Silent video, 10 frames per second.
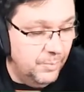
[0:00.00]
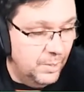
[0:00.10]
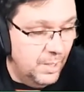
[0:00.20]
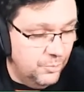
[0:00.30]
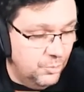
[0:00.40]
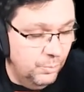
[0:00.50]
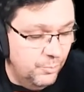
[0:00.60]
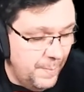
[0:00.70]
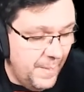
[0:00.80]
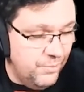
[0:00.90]
You know, do it with your
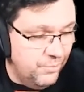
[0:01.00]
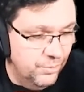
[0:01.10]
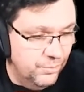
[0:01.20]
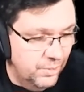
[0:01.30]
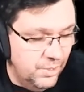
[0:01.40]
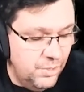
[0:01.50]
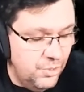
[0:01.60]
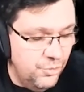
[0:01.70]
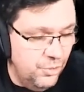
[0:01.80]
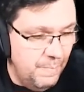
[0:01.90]
Patreons and your
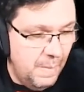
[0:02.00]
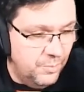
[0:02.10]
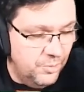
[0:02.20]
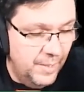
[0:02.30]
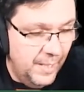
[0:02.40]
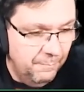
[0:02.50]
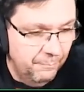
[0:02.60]
YouTube members and that,